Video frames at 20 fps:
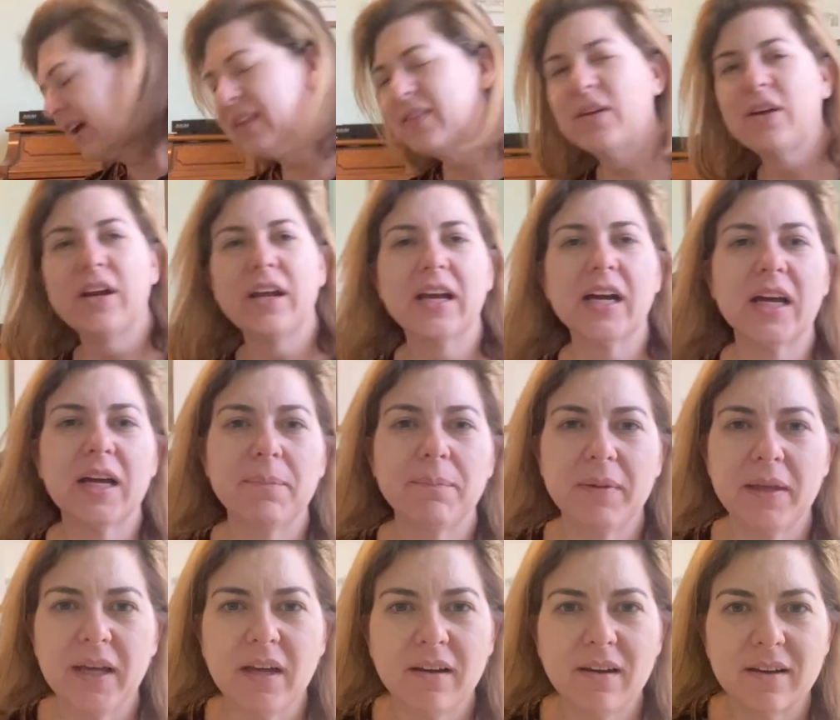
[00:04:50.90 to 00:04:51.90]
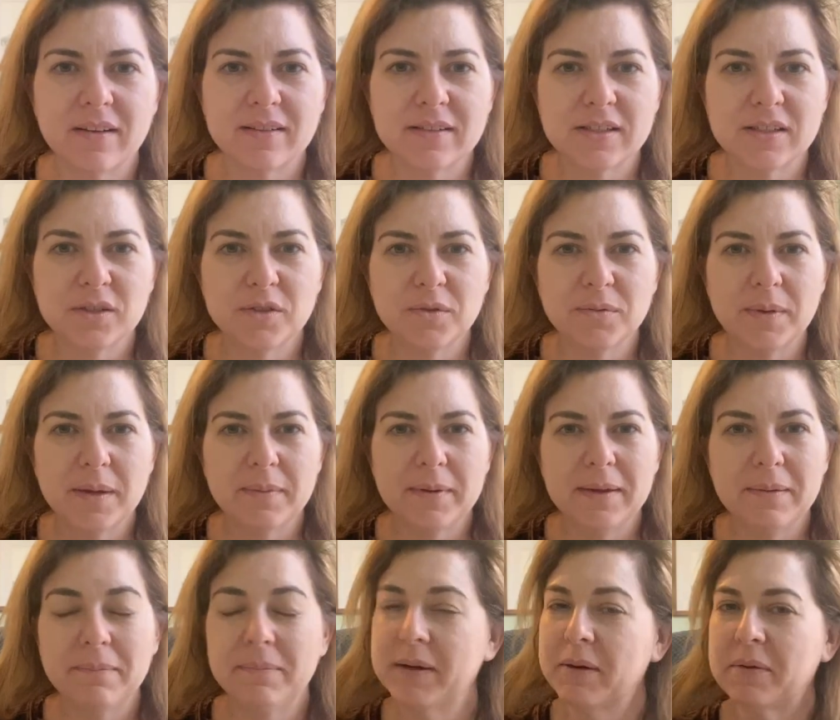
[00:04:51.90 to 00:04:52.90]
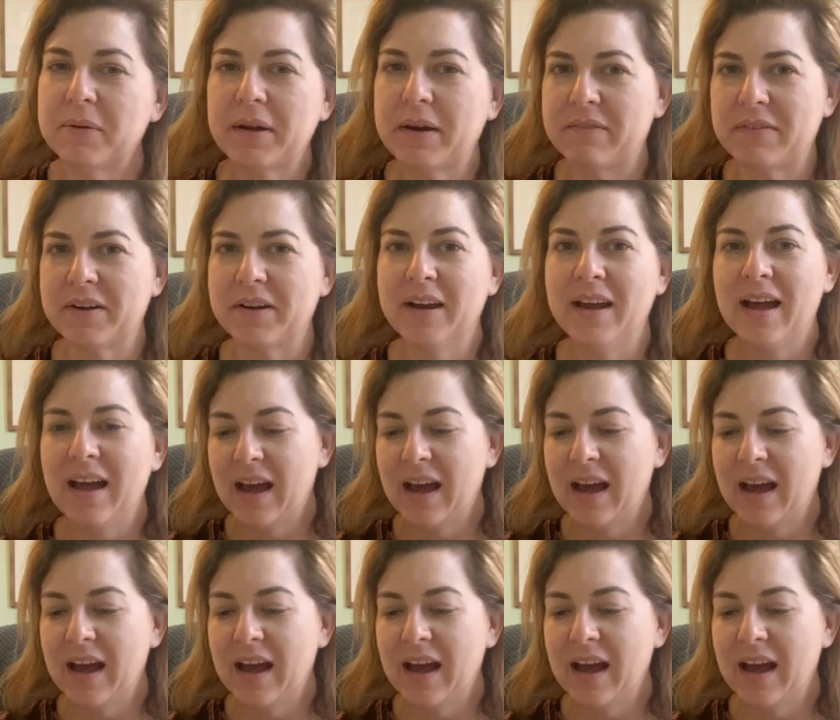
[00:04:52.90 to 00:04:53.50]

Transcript: thought I got Pink Cotton too, maybe, but whatever.